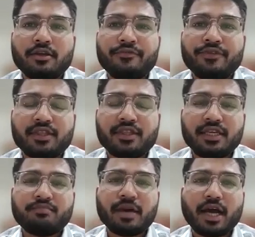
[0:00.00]
with
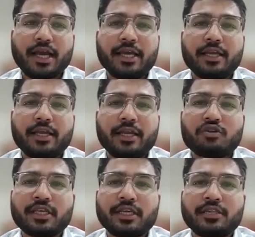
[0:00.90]
the iron
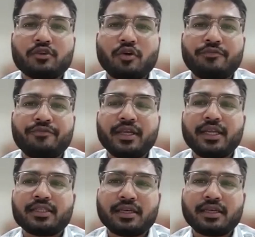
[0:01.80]
oxides of
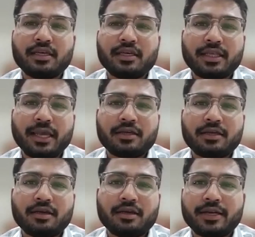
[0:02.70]
various colors like
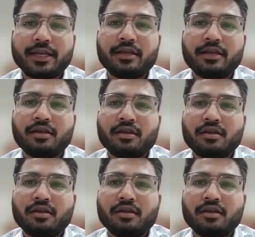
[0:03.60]
red,